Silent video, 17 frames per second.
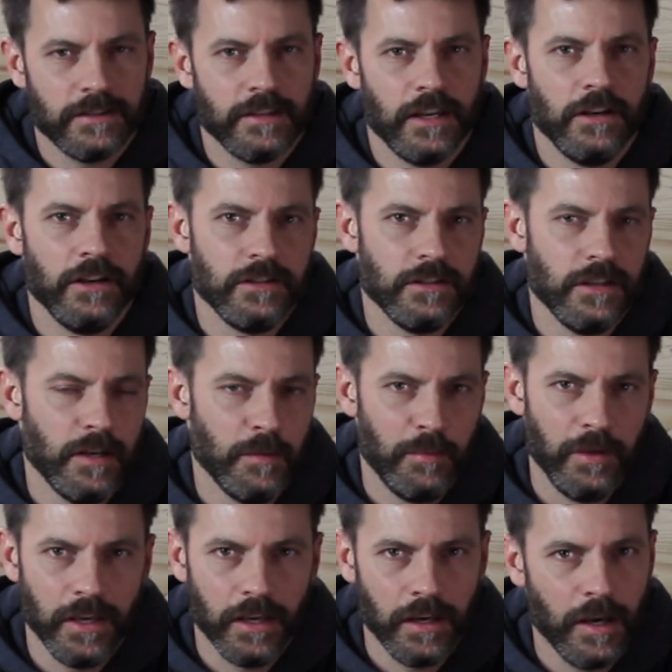sound it's going
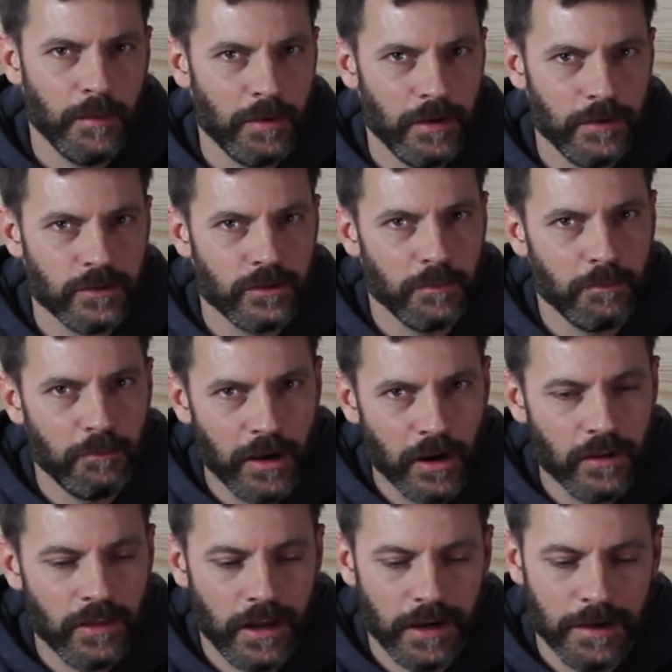to pick up, so
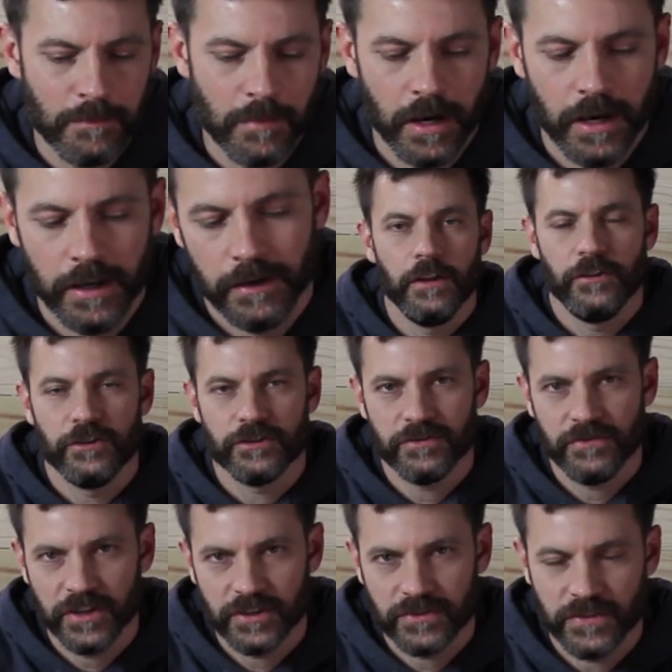bear that in mind. There's
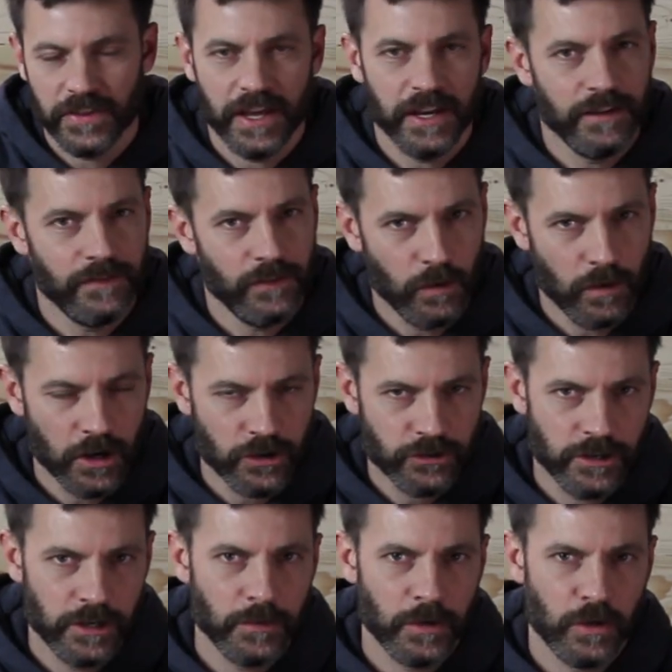a fix for that. If you are
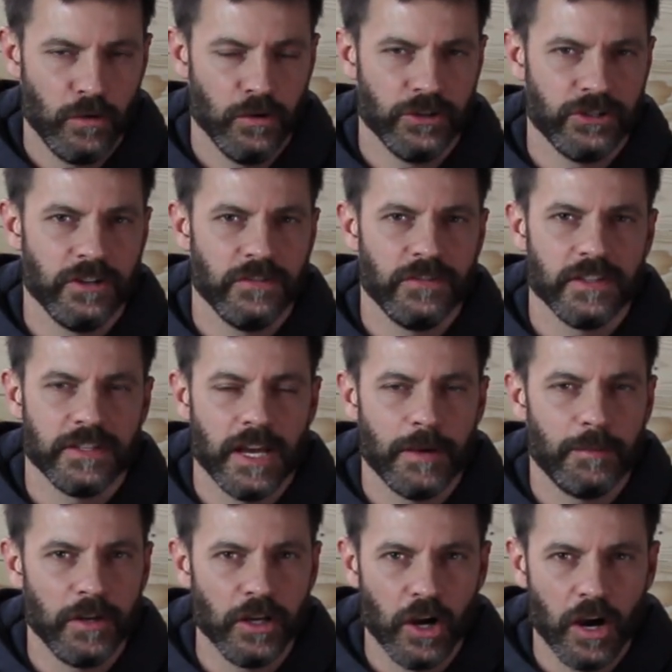trying to record stuff that's
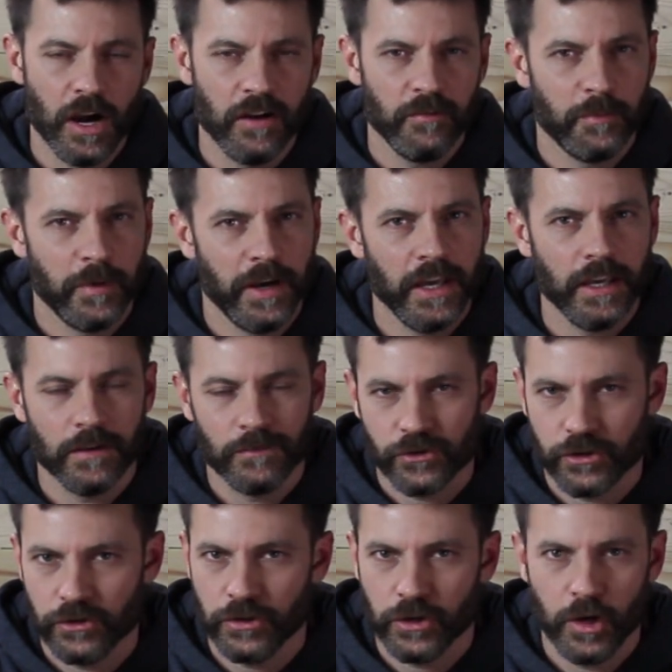happening off bike,
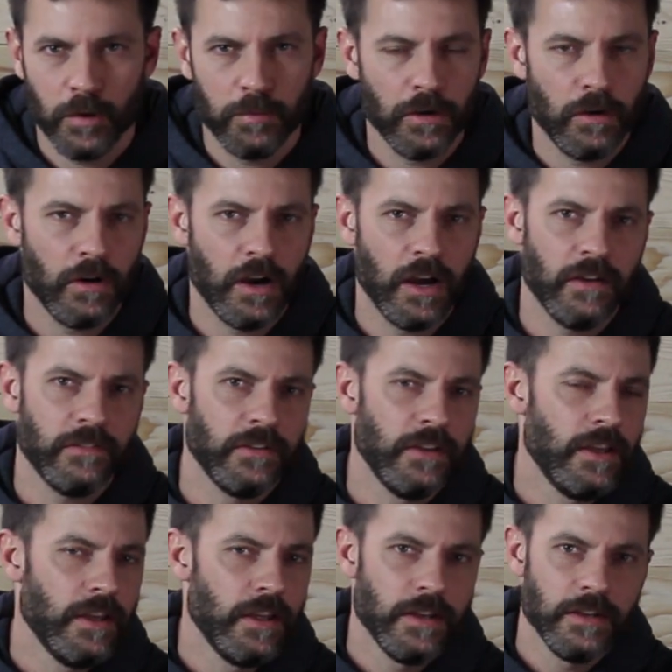turn the GoPro off,
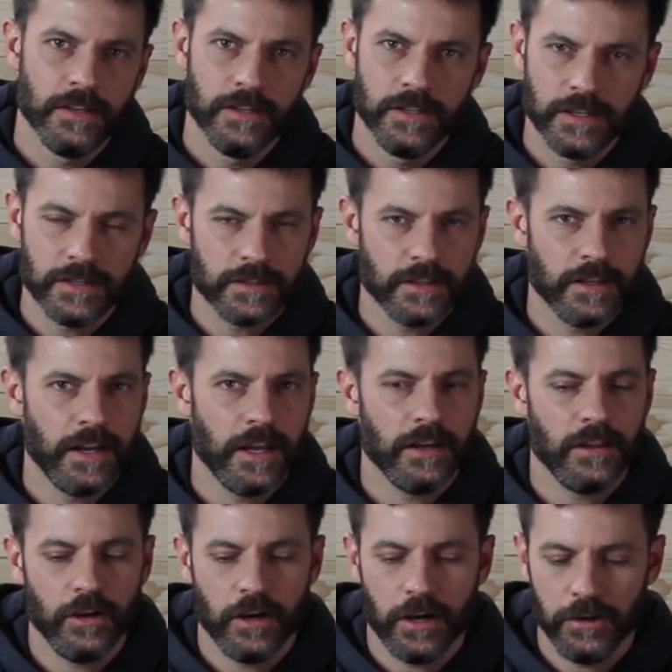
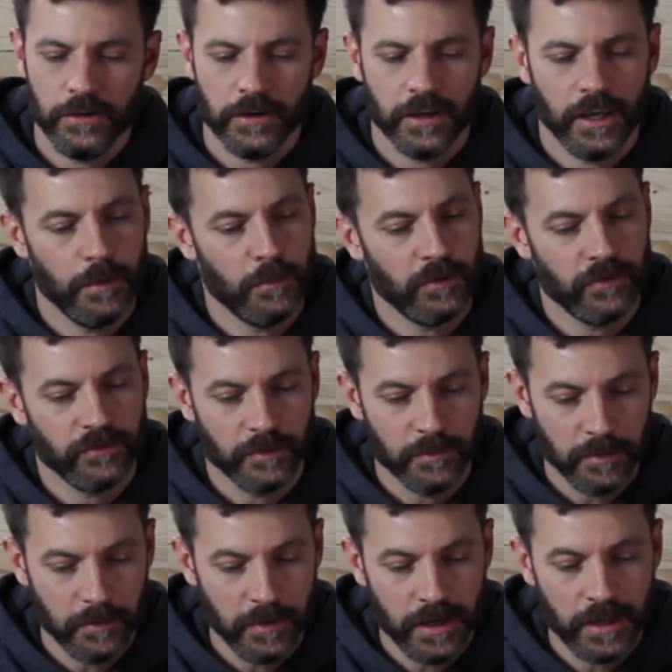disconnect the audio cable
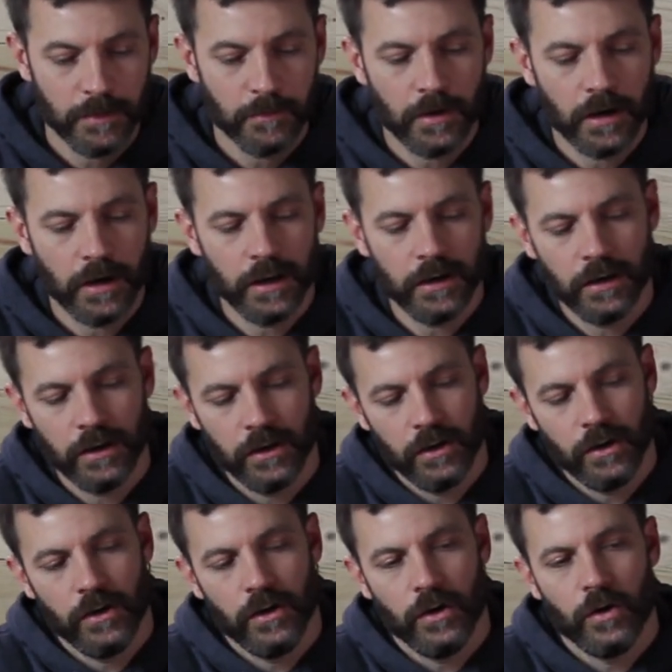from the media mod,
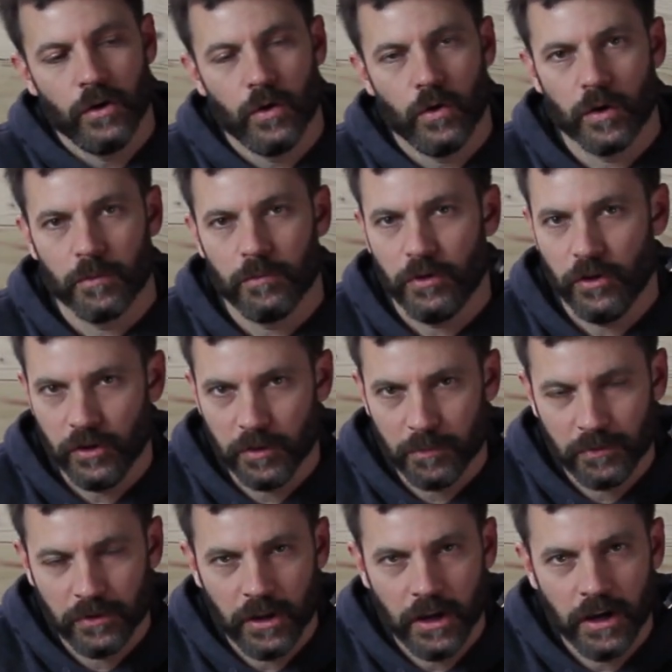or pull the
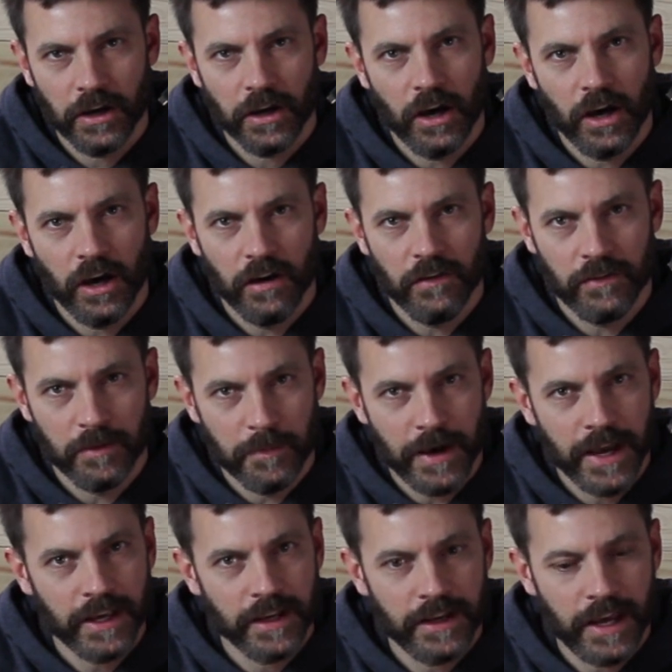plug of the
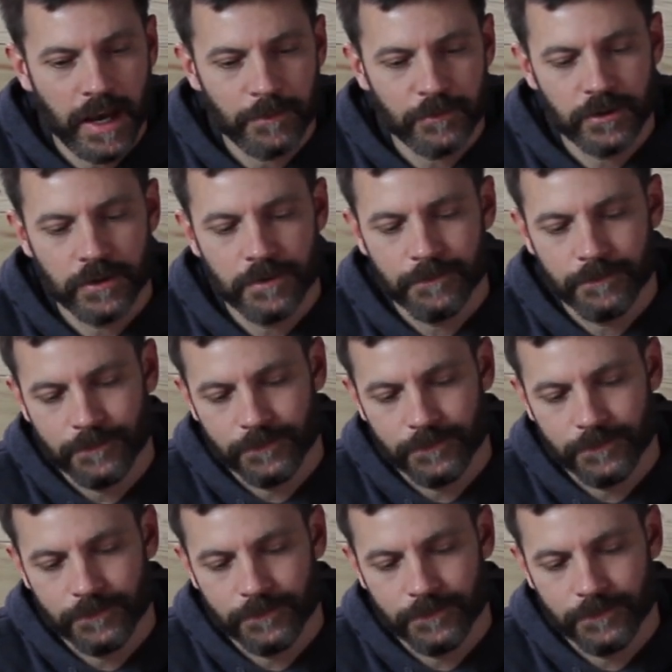mic adapter,